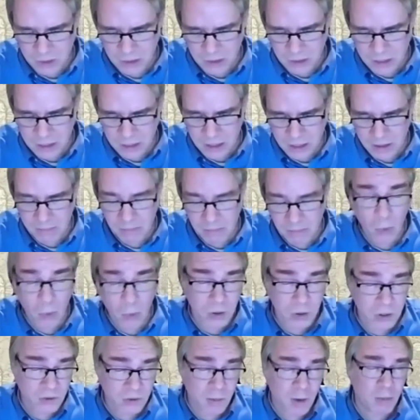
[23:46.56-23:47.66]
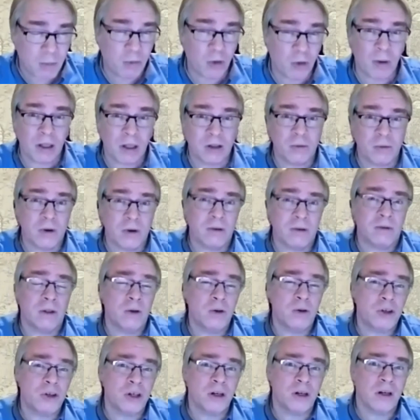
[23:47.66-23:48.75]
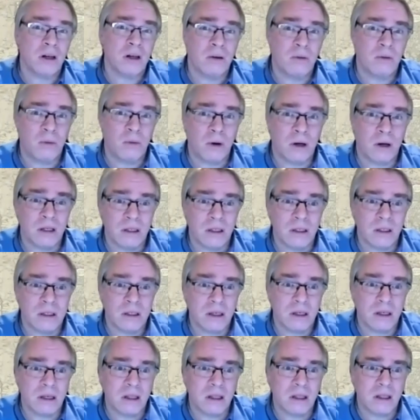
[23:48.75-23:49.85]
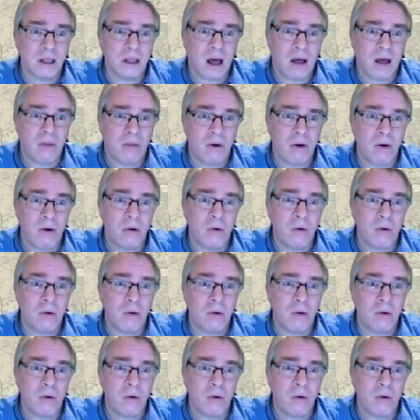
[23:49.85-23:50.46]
I think is really important to remember about the revolution was,